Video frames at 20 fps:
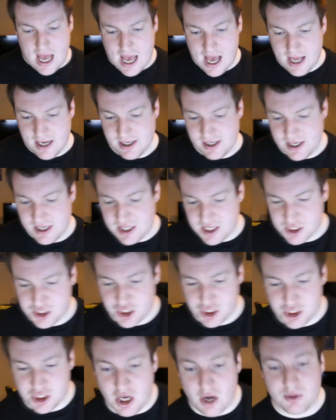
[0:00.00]
And
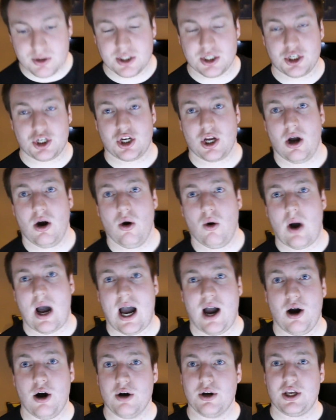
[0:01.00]
this just goes to show
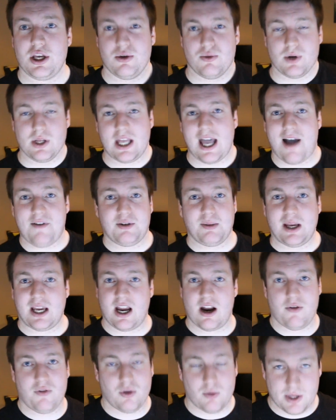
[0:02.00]
how you really have to be
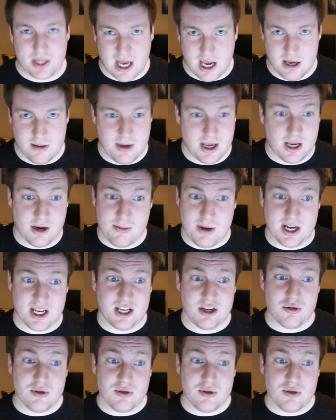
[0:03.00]
careful with how you make your money.